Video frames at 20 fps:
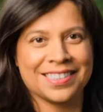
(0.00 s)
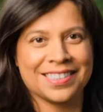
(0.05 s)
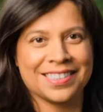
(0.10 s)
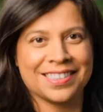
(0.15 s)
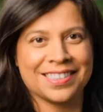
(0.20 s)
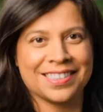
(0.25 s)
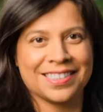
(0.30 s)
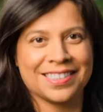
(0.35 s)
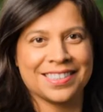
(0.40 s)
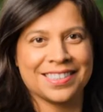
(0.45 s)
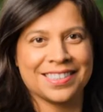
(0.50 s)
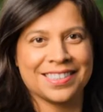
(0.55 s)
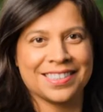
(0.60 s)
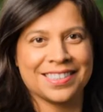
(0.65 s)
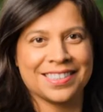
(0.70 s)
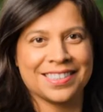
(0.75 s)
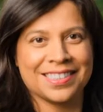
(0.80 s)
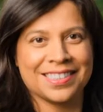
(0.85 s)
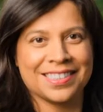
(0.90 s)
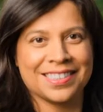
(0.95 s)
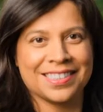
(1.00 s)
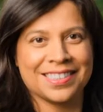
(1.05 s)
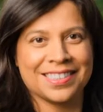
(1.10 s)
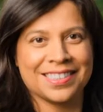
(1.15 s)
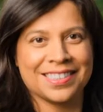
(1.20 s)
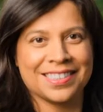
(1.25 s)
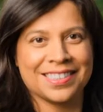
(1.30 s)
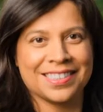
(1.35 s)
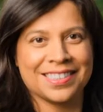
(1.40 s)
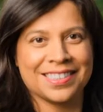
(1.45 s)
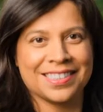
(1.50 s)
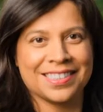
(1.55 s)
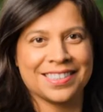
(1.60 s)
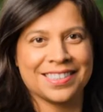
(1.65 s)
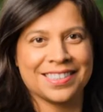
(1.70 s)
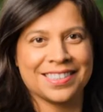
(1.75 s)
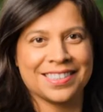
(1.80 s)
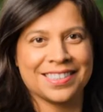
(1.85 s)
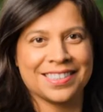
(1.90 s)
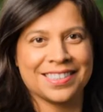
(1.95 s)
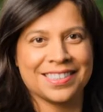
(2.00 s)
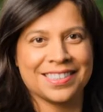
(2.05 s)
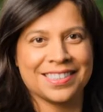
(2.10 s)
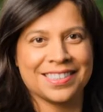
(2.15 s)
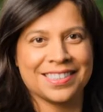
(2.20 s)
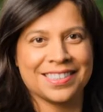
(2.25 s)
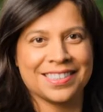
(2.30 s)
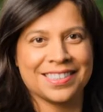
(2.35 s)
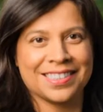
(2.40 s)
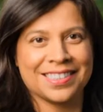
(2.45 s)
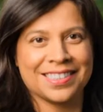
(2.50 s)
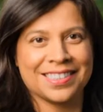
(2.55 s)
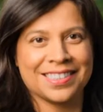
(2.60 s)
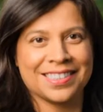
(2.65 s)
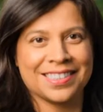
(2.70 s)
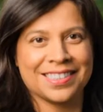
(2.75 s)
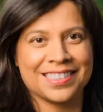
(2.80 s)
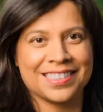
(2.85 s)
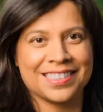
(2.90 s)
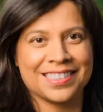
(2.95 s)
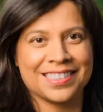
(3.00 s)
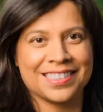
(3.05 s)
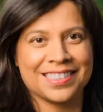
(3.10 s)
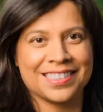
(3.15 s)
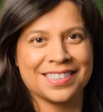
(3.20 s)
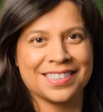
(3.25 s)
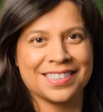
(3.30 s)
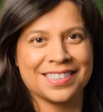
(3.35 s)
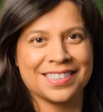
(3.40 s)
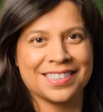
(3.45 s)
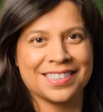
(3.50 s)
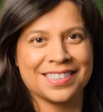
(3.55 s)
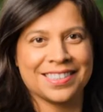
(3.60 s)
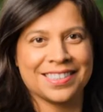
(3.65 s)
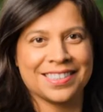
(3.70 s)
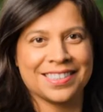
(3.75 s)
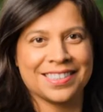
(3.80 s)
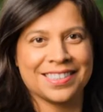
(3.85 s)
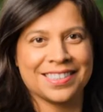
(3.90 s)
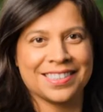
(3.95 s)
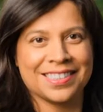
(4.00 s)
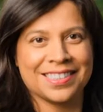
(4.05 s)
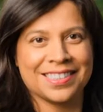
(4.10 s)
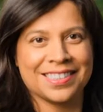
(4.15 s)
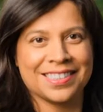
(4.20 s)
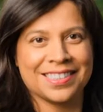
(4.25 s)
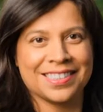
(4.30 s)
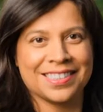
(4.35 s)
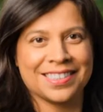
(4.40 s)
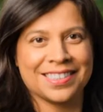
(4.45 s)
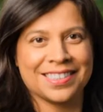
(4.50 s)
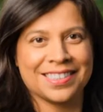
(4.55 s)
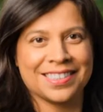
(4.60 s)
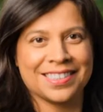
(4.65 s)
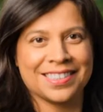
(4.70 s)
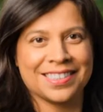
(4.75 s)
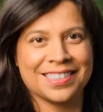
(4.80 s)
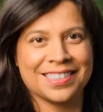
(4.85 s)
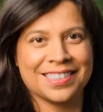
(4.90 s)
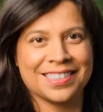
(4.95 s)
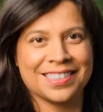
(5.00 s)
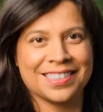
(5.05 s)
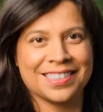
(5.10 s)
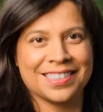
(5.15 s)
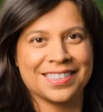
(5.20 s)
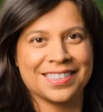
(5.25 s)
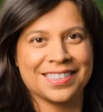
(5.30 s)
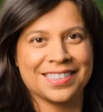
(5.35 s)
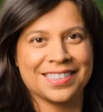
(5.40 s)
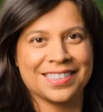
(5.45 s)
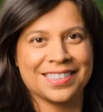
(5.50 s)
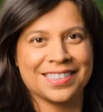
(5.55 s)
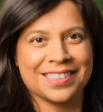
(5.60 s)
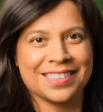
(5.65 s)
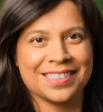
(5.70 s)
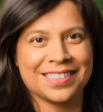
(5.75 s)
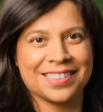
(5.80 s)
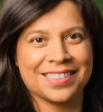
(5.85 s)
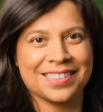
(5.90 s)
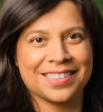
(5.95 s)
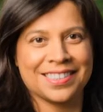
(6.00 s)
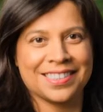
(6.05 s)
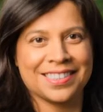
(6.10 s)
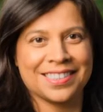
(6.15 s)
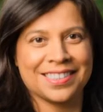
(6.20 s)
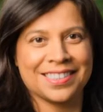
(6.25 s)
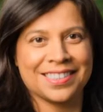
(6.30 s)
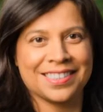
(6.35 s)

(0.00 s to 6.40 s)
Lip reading: This is a still picture; no speech is visible.